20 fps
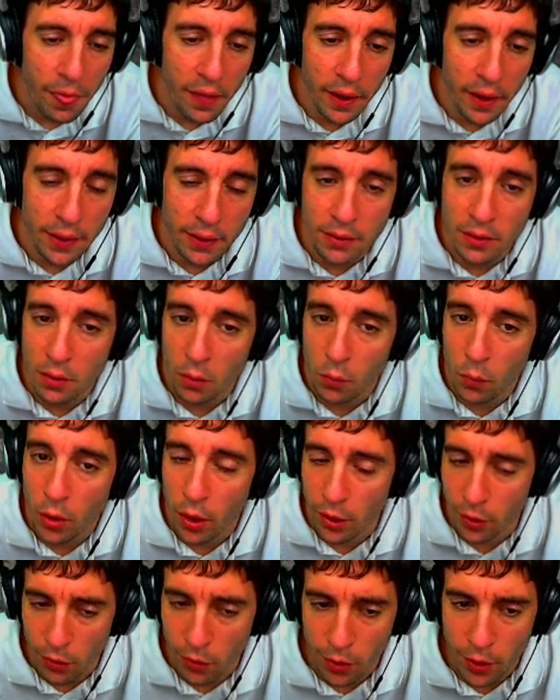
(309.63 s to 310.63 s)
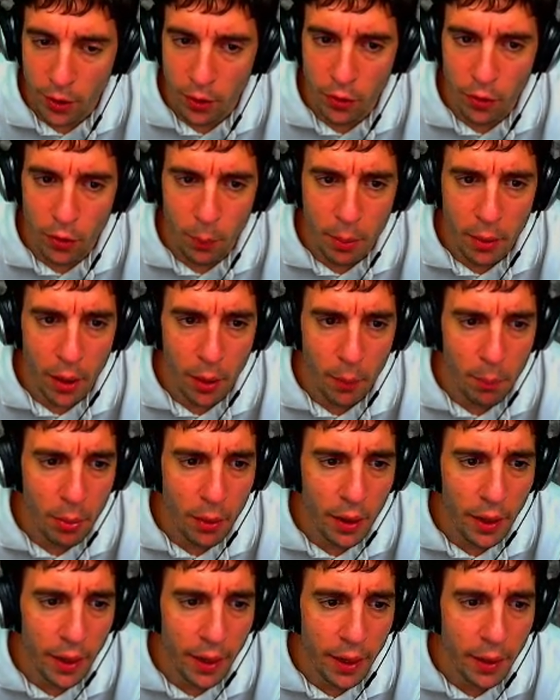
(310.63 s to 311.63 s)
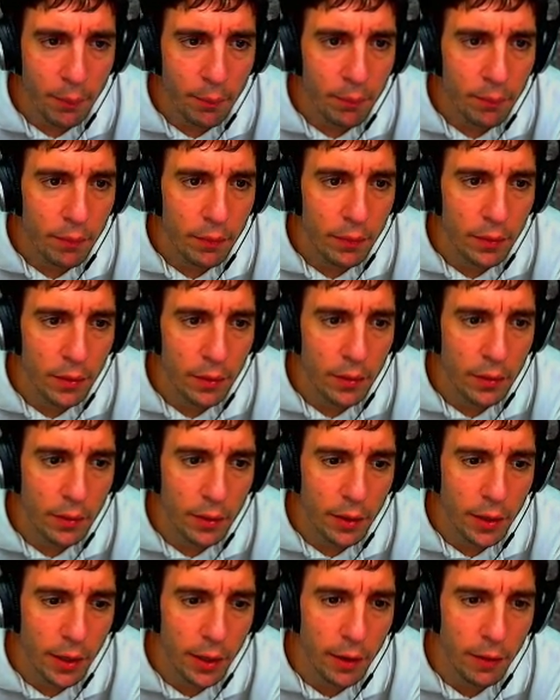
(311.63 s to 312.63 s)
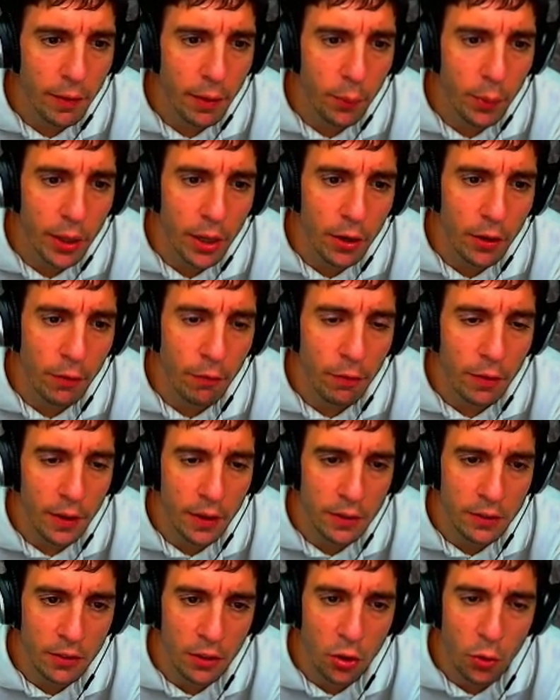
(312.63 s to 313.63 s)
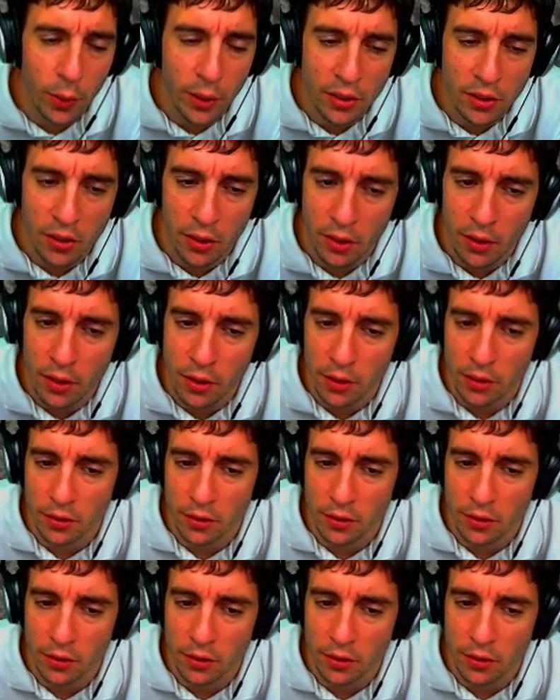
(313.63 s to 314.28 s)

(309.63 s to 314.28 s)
that will only open up play. And there we go. There's the queenside